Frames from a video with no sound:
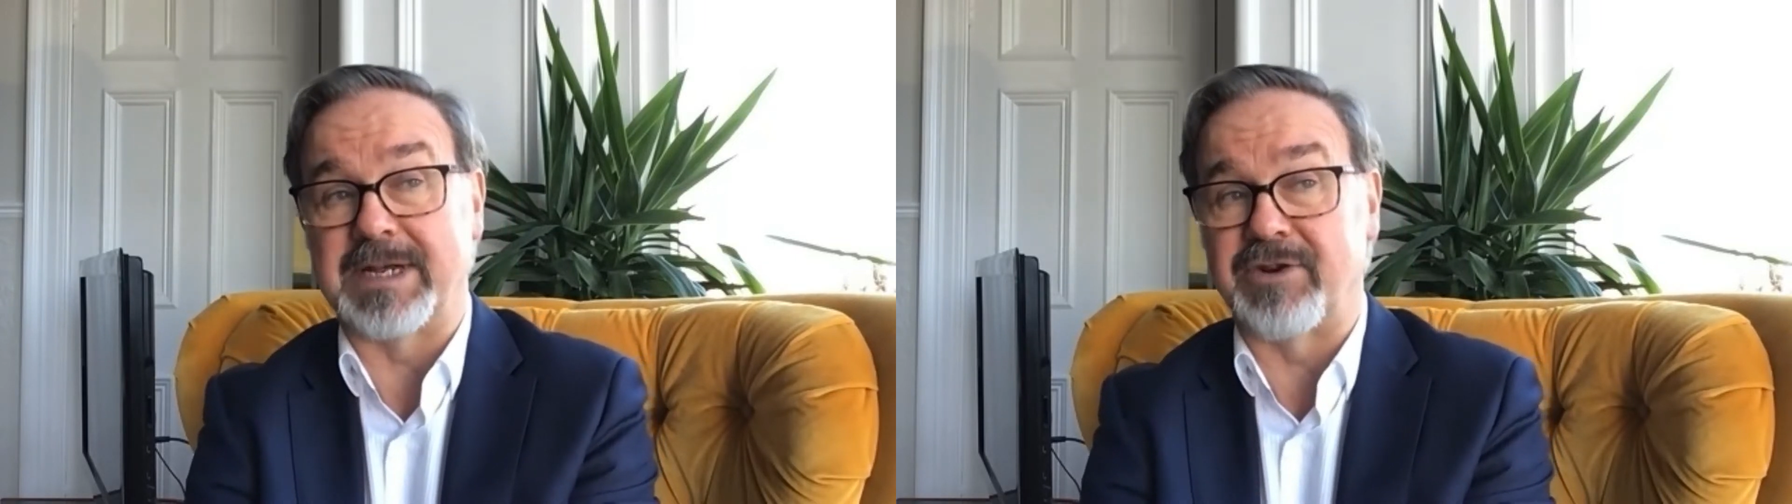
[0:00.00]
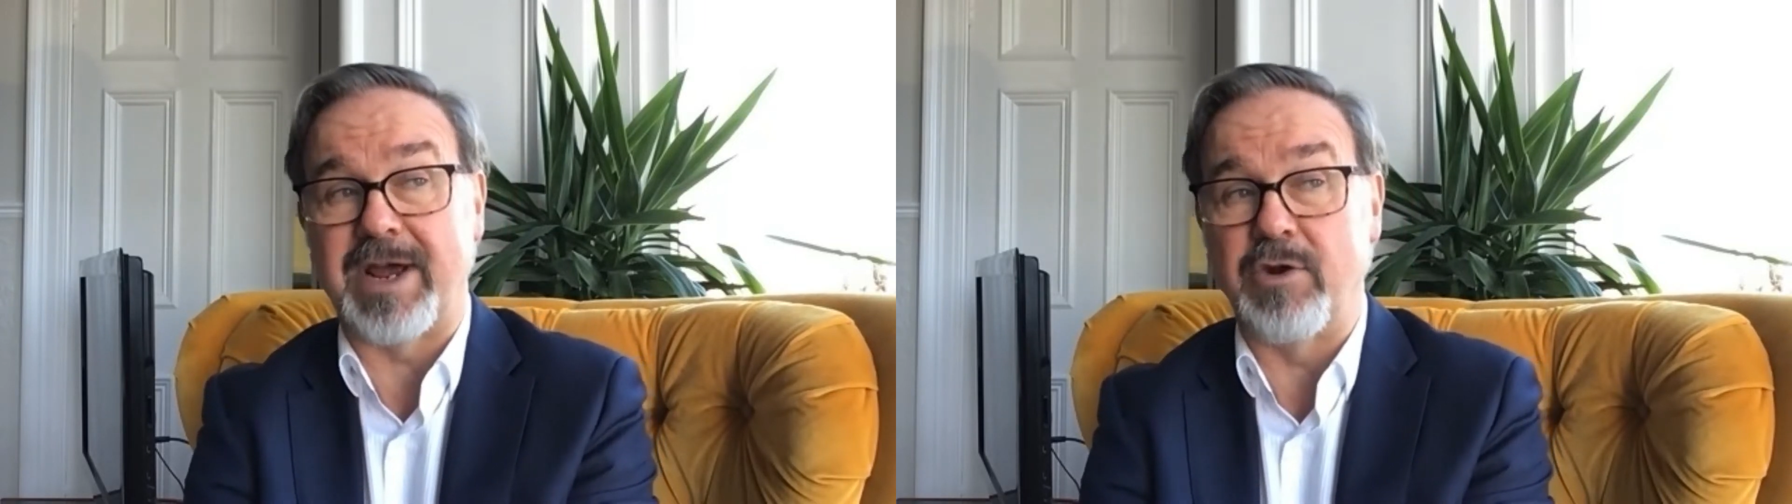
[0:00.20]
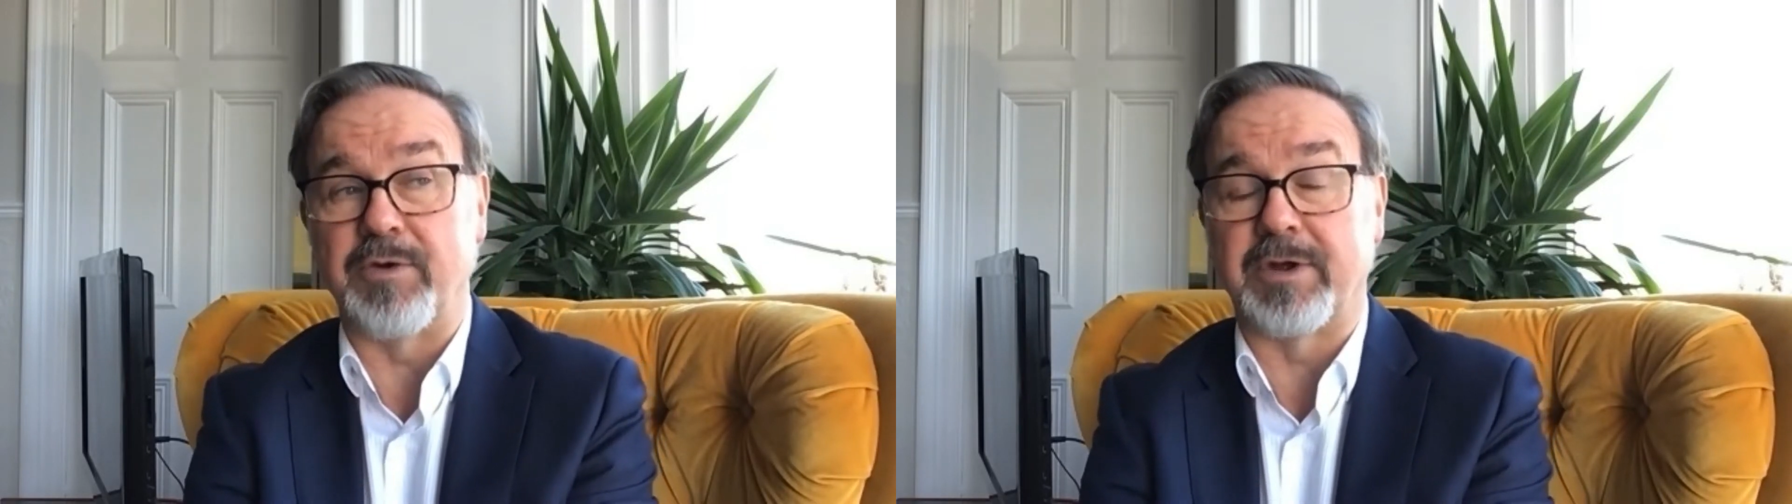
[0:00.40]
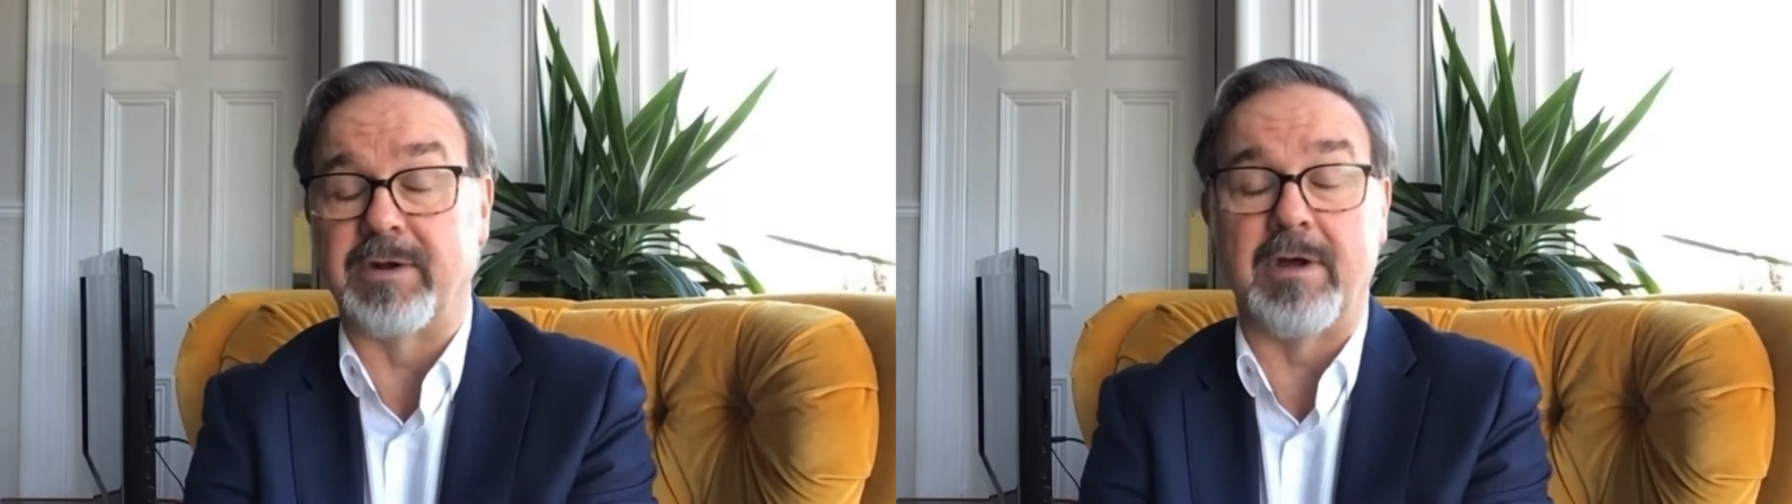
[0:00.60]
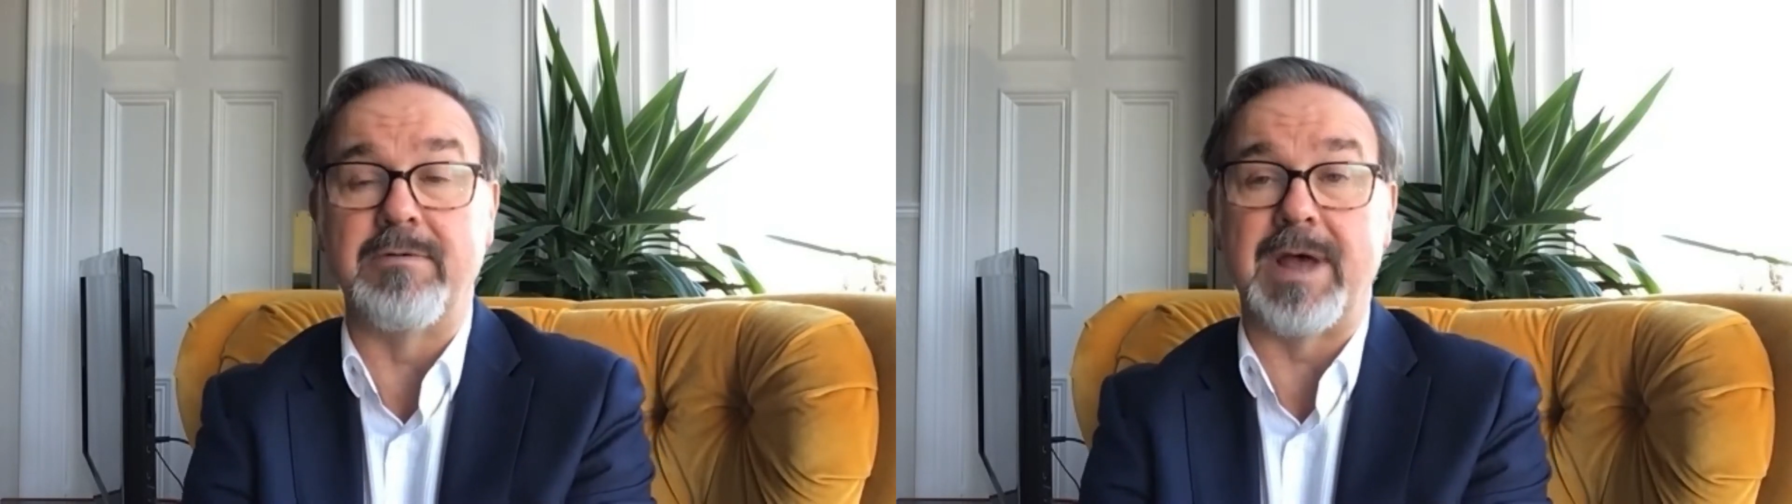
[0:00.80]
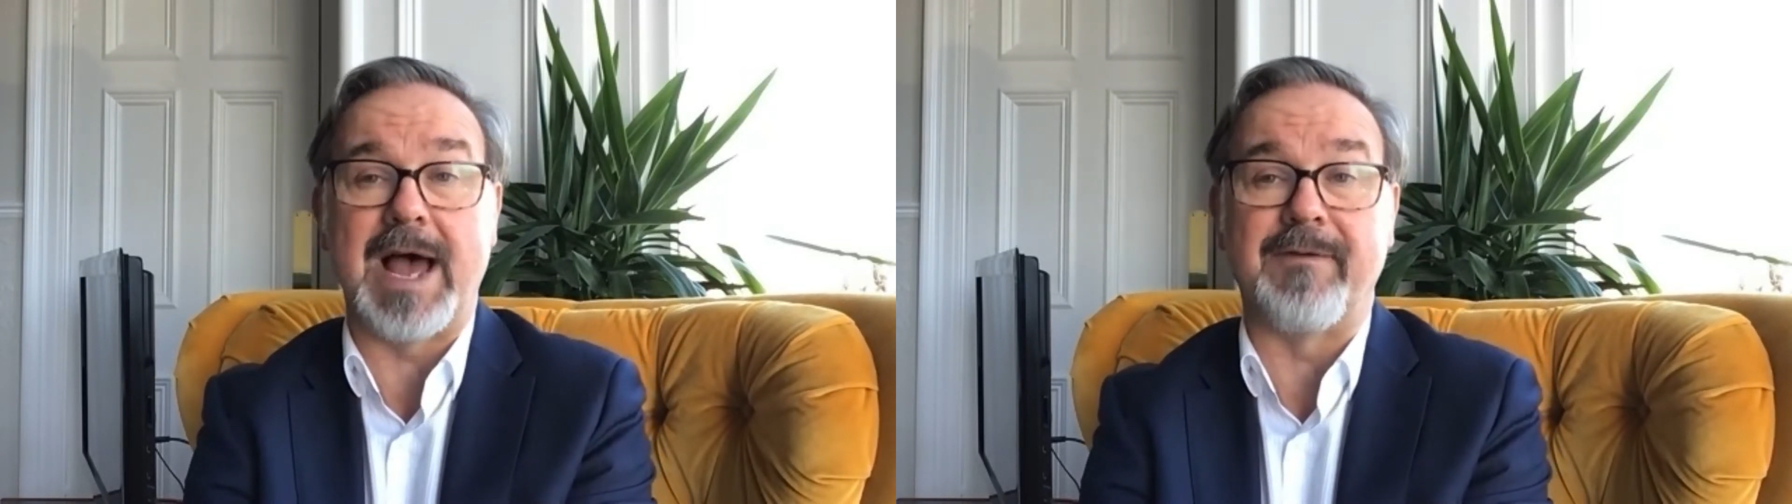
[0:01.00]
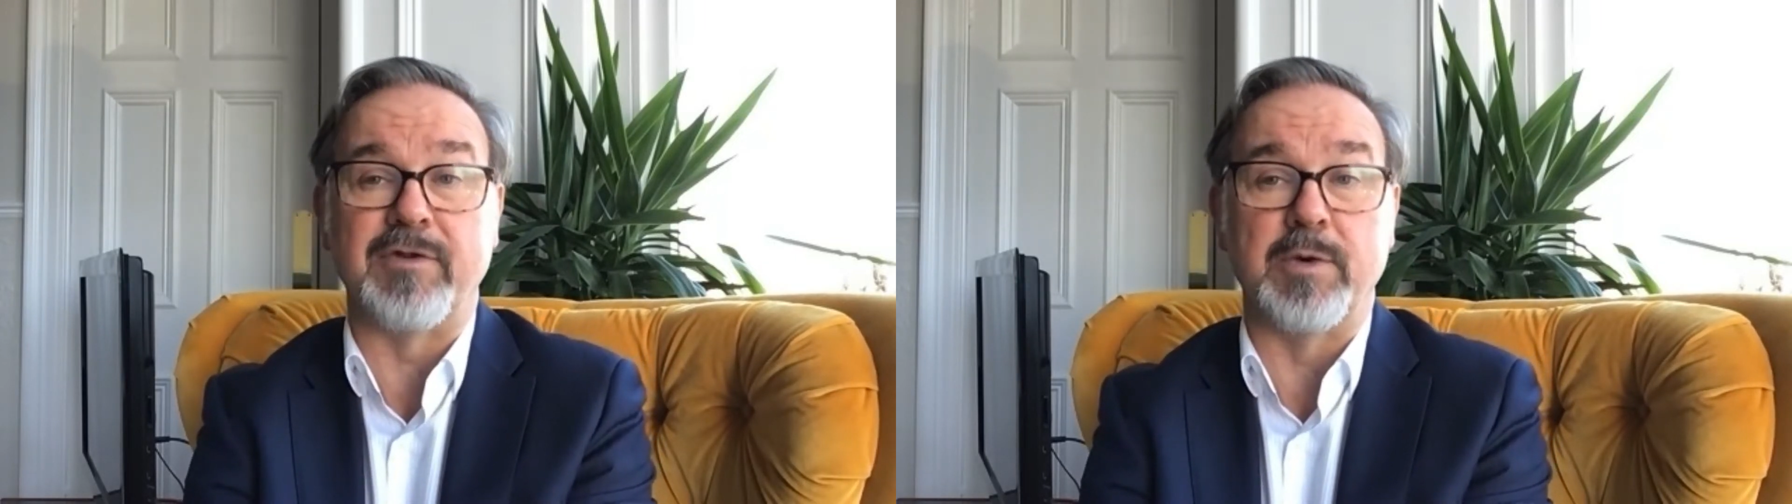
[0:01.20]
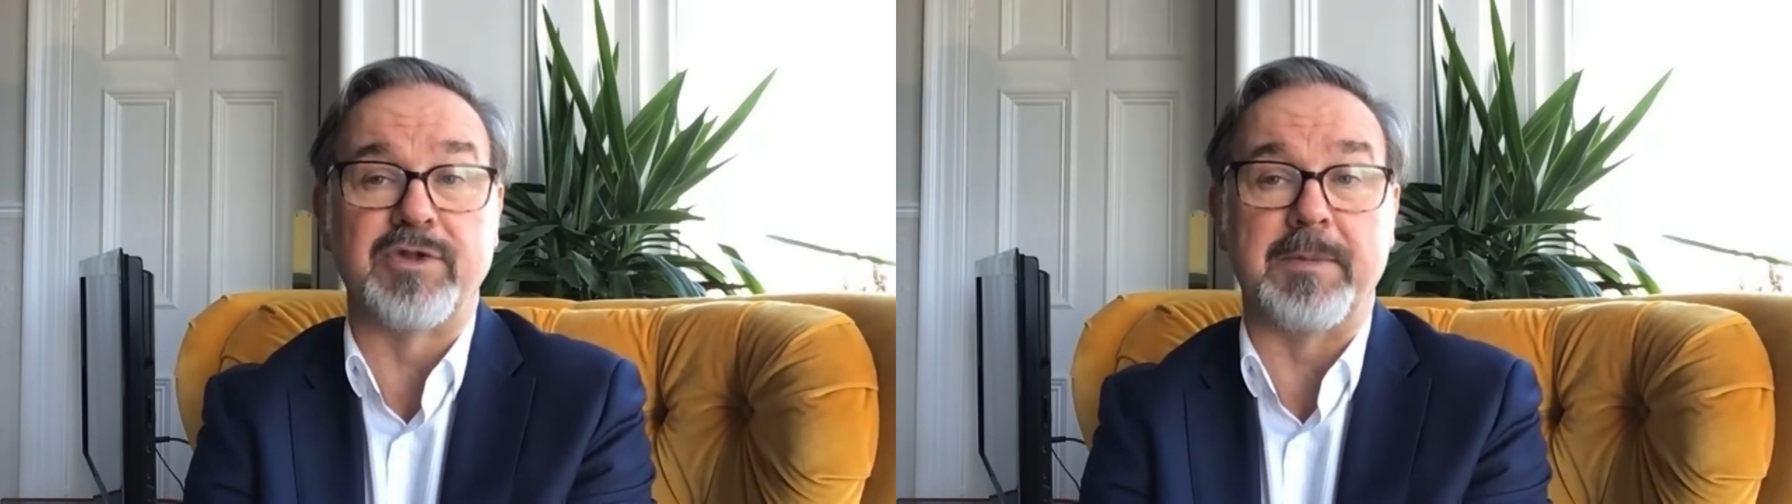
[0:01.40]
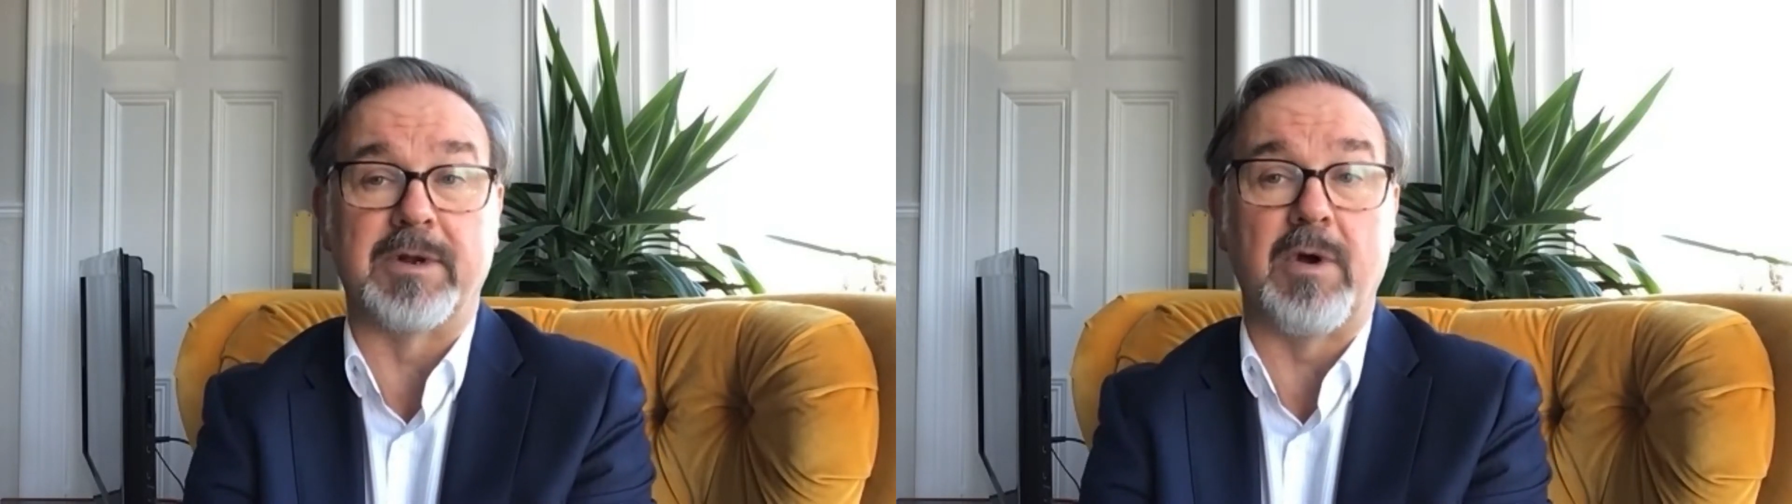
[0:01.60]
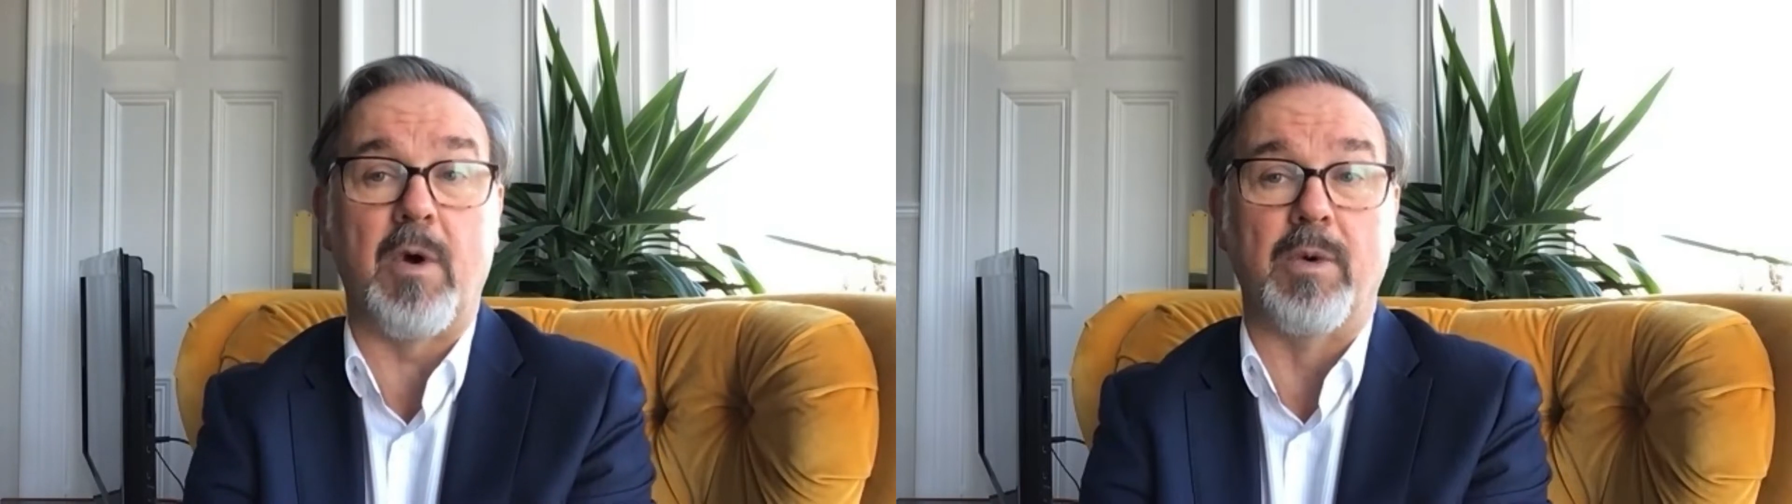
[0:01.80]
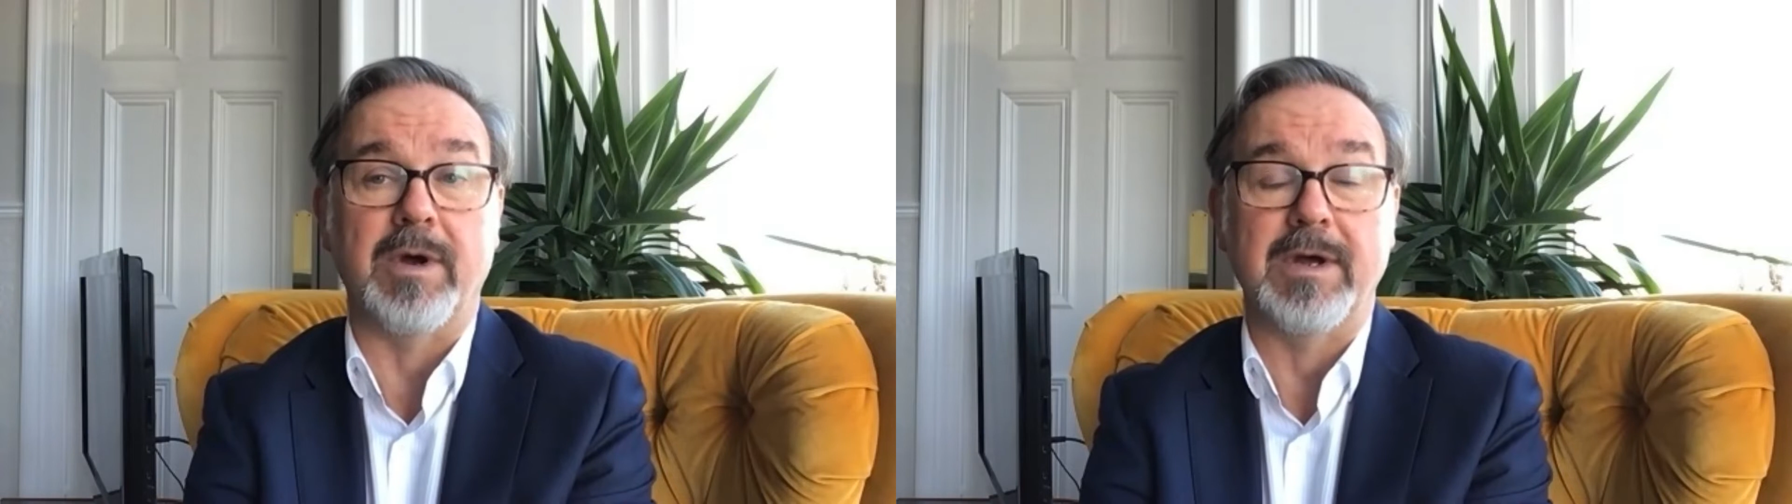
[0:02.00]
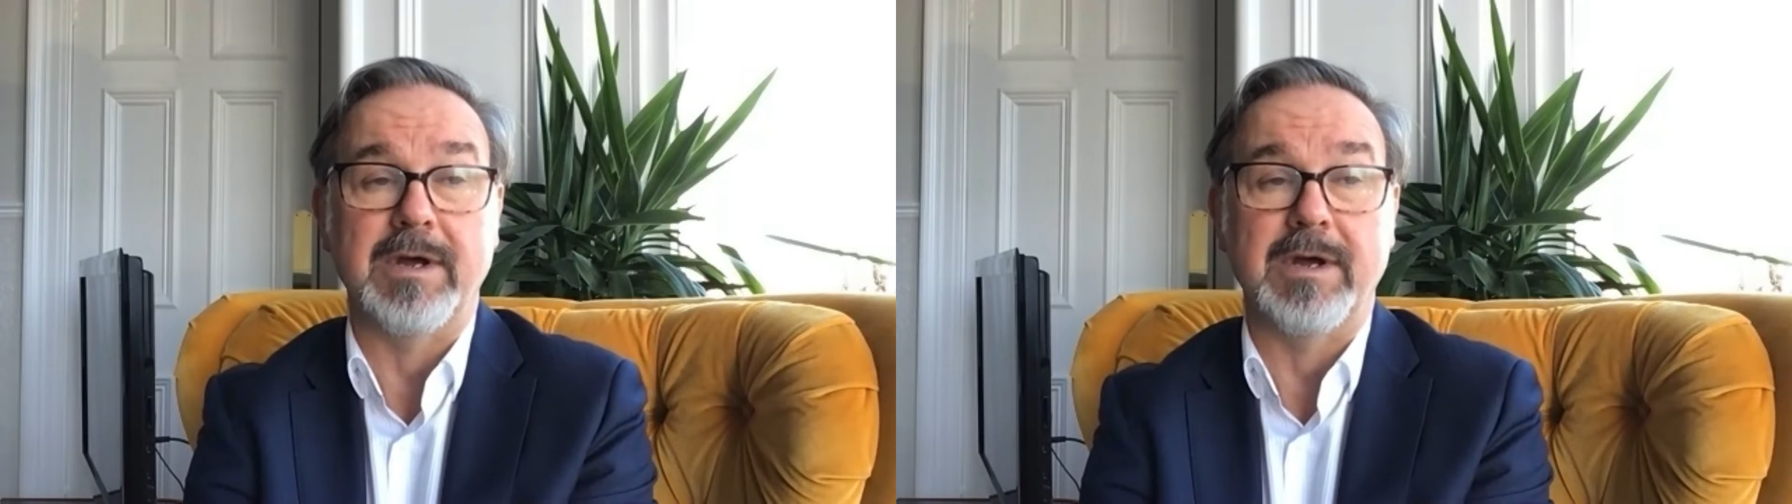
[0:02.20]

I try not to go down that avenue with them at all.